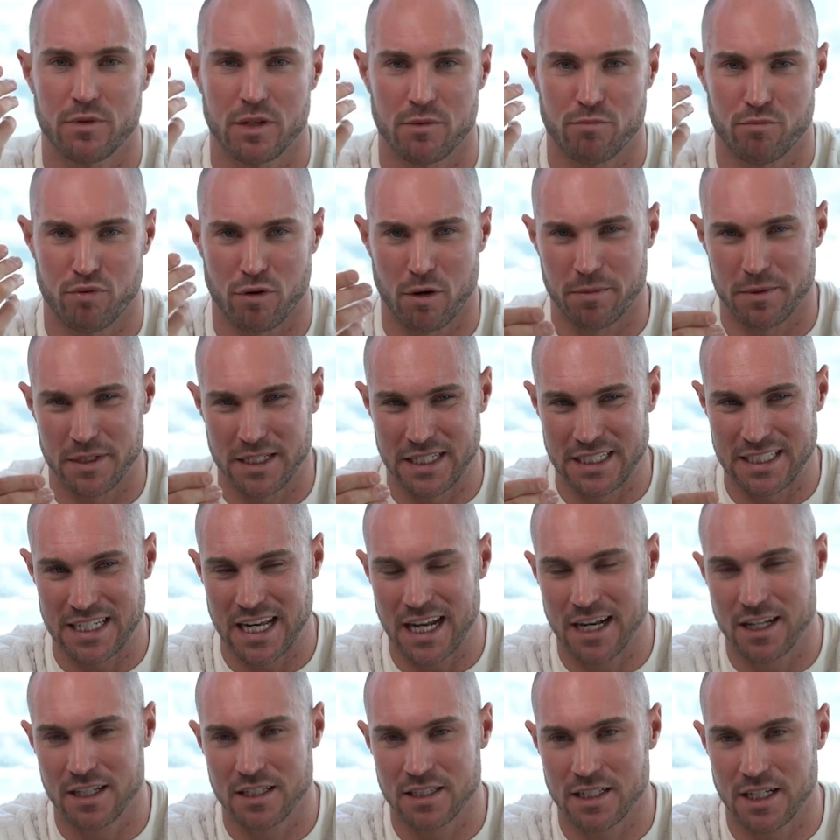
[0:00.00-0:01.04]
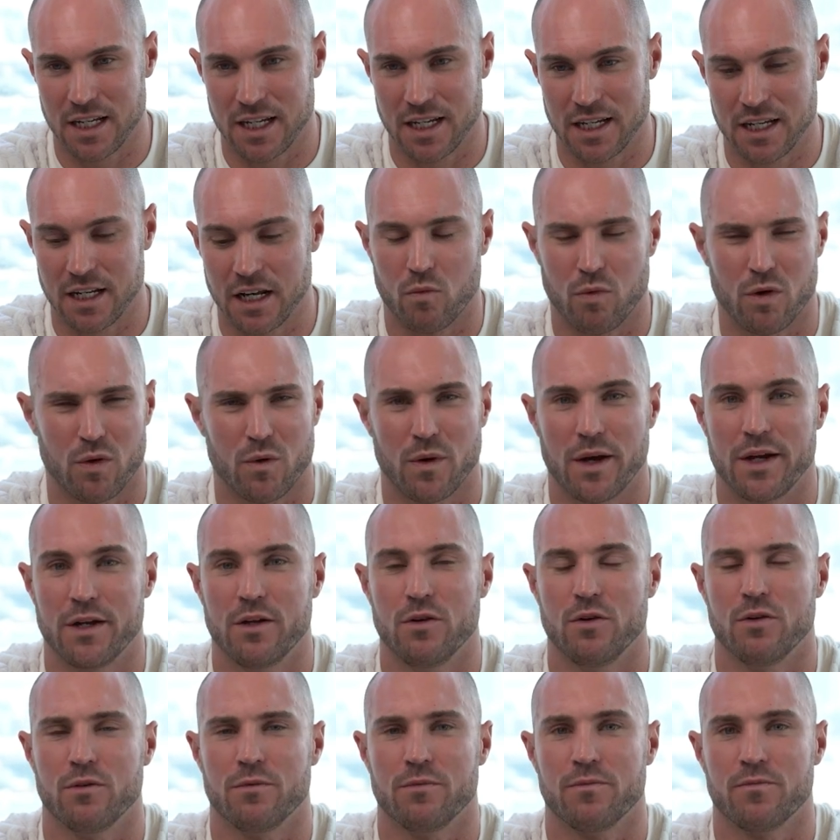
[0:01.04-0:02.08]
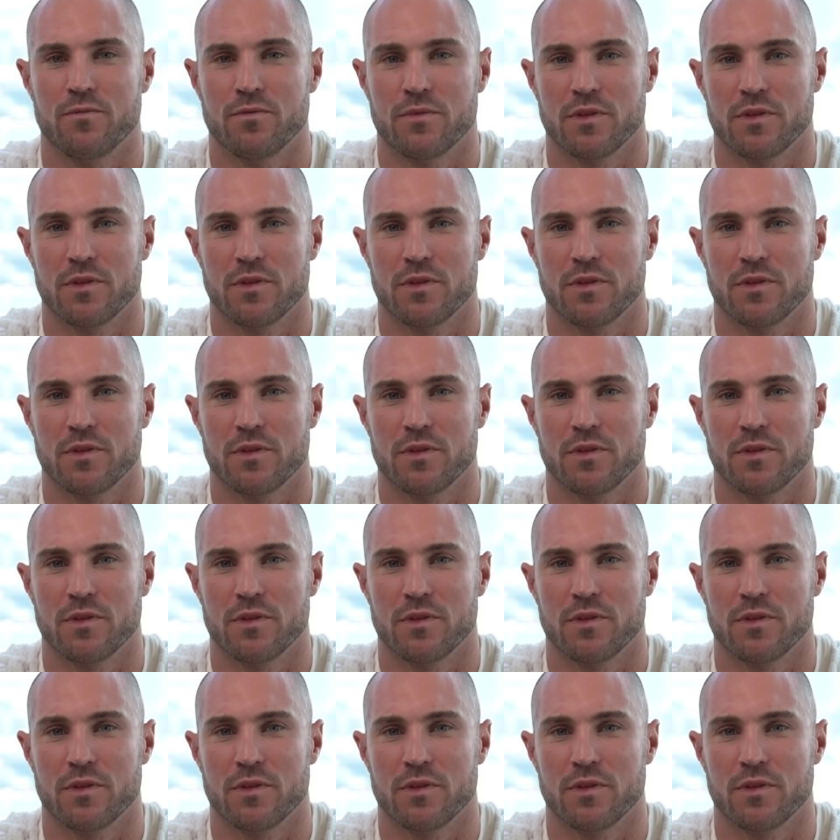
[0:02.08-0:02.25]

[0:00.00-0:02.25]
property tenanted, what do?